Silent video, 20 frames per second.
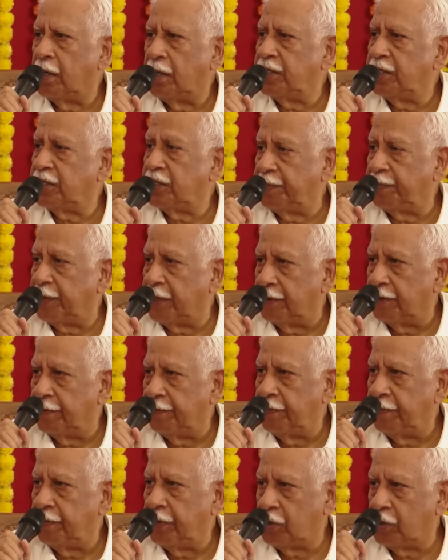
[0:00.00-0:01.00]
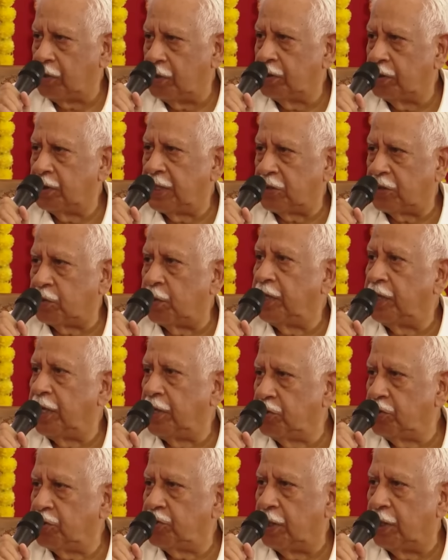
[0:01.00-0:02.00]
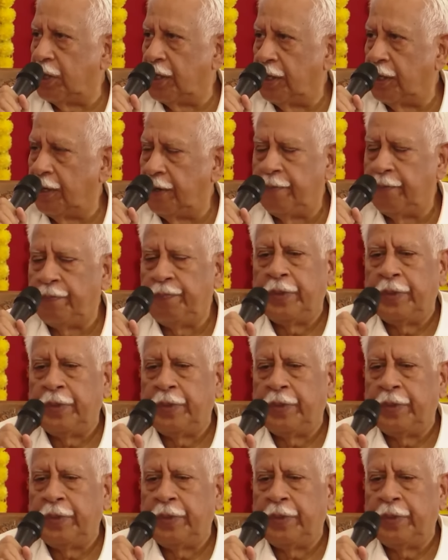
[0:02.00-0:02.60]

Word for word: disappear, because that's what they used to earn.